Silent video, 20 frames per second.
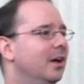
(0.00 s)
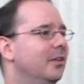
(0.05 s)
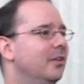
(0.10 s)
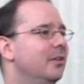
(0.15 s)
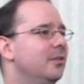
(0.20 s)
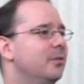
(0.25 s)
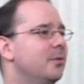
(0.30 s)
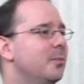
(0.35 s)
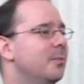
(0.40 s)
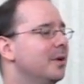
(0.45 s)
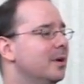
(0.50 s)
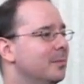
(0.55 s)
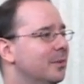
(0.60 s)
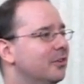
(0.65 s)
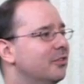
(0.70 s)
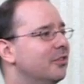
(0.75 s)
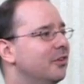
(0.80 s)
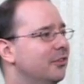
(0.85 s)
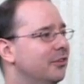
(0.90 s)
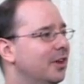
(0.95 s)
they're pretty
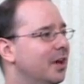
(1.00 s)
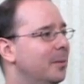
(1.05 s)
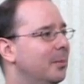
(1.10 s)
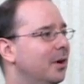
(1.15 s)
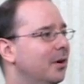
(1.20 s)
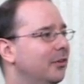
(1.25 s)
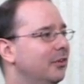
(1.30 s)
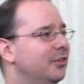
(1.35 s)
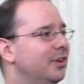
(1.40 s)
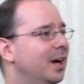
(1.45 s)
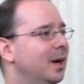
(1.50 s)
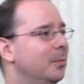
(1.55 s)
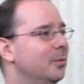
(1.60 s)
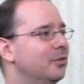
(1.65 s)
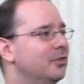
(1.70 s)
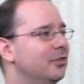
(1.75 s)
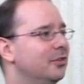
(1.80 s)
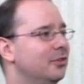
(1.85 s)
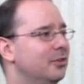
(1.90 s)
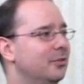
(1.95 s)
much the same all the time,
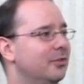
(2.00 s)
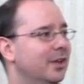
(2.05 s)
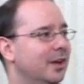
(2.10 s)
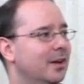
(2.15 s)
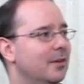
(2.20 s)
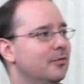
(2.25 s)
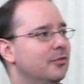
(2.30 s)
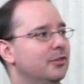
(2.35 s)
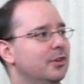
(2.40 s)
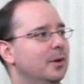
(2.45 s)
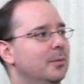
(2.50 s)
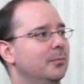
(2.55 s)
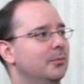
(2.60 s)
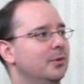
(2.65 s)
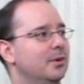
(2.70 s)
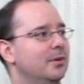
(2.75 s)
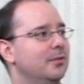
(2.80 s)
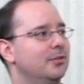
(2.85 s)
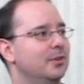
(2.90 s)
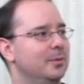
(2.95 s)
which is you think of some
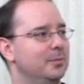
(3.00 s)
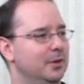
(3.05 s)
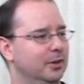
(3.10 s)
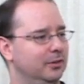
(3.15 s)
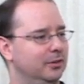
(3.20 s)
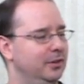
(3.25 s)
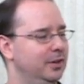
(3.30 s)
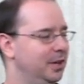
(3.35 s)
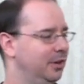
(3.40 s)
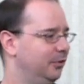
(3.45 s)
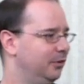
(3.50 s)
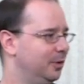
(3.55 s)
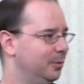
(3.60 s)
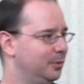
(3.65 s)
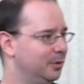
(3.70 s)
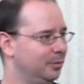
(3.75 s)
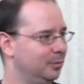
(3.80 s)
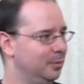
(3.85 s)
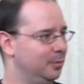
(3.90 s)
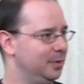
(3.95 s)
sort of subject. Today's
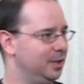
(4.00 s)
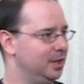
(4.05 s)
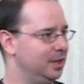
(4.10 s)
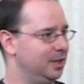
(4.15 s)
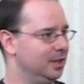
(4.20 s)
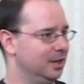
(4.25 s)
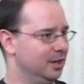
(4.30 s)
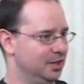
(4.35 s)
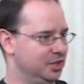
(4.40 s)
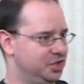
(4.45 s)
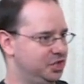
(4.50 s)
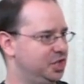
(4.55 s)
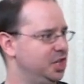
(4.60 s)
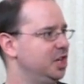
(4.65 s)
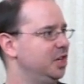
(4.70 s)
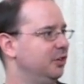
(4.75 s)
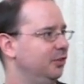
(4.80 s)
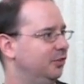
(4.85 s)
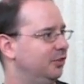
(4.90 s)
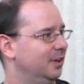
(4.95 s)
subject will be
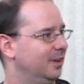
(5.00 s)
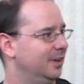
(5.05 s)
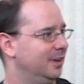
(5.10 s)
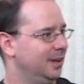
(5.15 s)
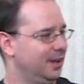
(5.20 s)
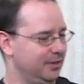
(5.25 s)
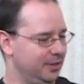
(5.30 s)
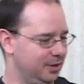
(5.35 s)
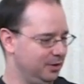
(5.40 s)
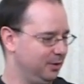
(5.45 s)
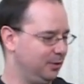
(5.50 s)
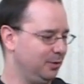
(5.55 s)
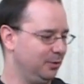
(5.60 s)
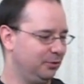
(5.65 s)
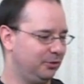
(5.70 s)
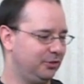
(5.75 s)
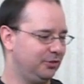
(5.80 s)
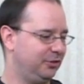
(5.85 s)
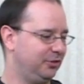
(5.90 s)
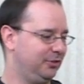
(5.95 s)
cheese. And then you do,
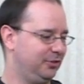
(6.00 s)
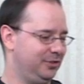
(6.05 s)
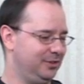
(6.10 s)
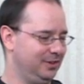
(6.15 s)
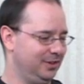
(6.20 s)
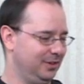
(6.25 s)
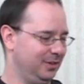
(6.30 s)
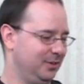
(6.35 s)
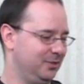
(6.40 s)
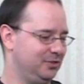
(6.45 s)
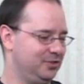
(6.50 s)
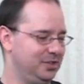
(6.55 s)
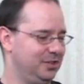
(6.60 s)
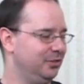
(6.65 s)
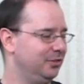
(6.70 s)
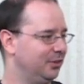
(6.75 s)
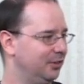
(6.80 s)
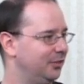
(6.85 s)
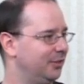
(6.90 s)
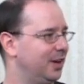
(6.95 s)

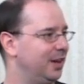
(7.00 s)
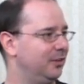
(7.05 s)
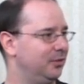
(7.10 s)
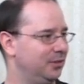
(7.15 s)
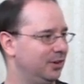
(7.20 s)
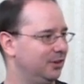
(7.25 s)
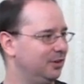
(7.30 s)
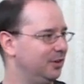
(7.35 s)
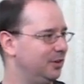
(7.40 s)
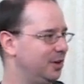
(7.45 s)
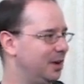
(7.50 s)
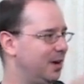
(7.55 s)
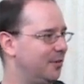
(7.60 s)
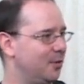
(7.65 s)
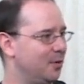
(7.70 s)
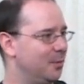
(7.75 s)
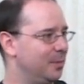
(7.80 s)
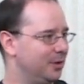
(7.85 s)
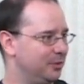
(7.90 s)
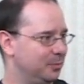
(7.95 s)
cheese in science fiction, and you have a
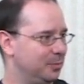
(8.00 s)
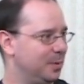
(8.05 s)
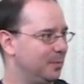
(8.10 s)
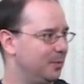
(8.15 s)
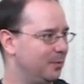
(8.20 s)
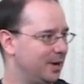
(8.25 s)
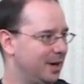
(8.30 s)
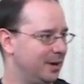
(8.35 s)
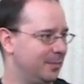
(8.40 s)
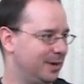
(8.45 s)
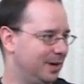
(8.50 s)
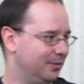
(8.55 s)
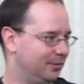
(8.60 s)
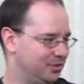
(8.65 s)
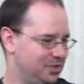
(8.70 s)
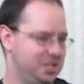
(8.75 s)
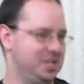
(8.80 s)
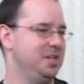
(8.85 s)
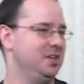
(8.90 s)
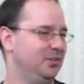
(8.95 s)
whole bunch of people write about
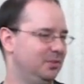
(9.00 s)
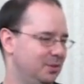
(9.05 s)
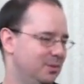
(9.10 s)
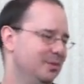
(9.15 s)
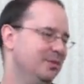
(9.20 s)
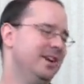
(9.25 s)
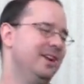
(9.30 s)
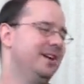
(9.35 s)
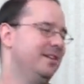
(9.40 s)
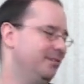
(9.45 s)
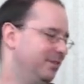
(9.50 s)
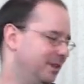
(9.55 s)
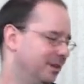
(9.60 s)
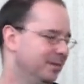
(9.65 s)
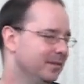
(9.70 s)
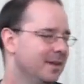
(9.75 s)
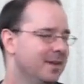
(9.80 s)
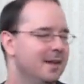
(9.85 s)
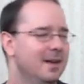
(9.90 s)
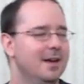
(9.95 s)
cheese or whatever.
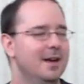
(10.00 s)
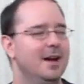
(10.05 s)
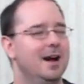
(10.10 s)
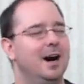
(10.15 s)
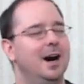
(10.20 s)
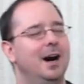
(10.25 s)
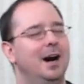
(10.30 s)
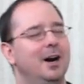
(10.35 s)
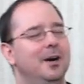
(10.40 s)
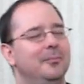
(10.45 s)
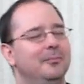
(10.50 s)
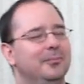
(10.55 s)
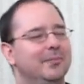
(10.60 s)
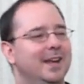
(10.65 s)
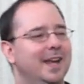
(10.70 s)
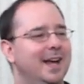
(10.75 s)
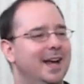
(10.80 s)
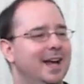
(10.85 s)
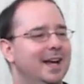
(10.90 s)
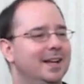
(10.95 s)

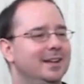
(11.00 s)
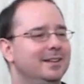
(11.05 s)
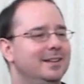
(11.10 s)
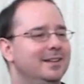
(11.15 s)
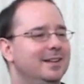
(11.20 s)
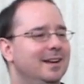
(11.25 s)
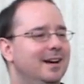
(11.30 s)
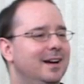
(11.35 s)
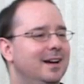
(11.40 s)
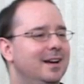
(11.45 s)
And